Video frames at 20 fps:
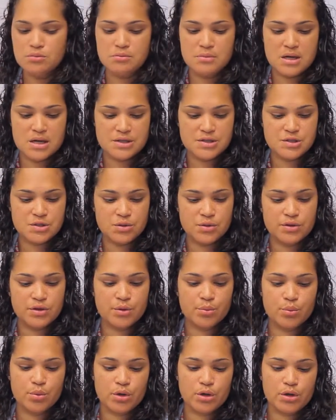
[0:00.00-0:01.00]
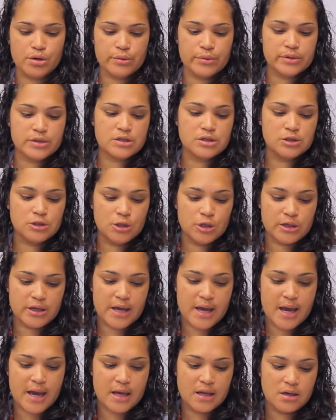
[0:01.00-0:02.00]
muscle that we're going to look
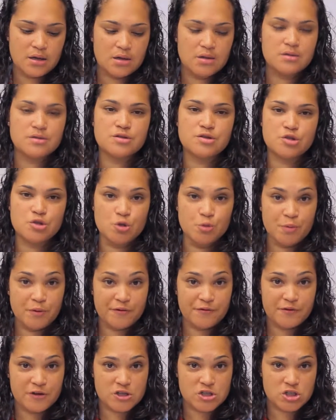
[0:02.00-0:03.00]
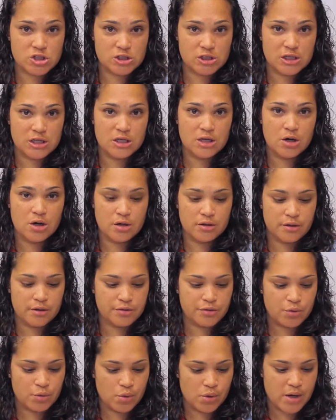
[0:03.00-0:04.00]
at superficially on the
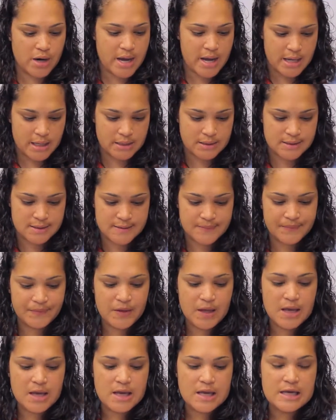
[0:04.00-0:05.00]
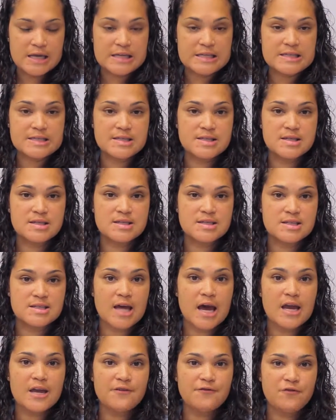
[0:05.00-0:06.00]
thorax is the
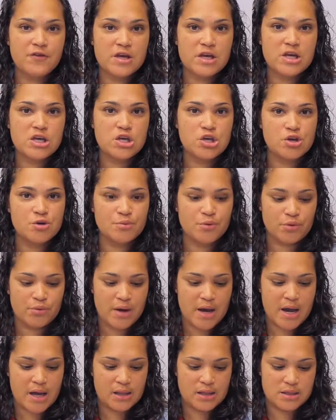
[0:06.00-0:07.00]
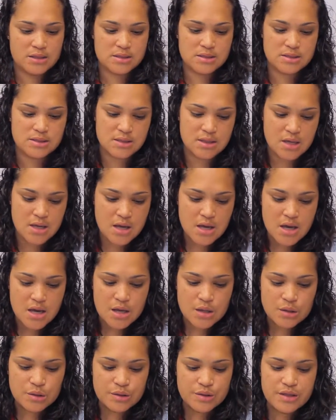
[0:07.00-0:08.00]
xiphi humerales.
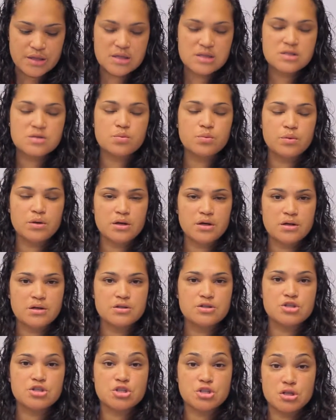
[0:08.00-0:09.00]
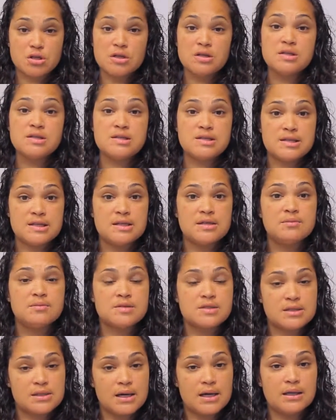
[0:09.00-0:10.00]
This word should
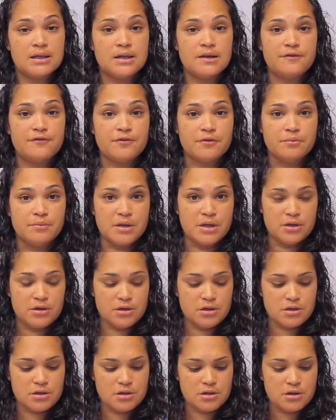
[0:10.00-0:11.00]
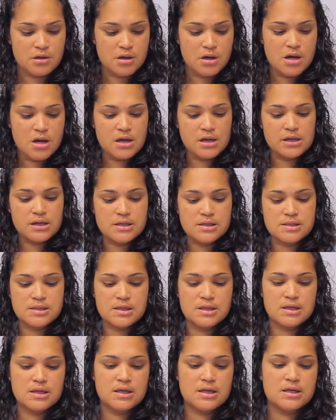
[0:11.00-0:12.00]
seem slightly familiar because
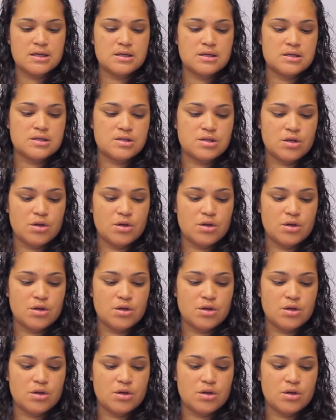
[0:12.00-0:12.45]
it is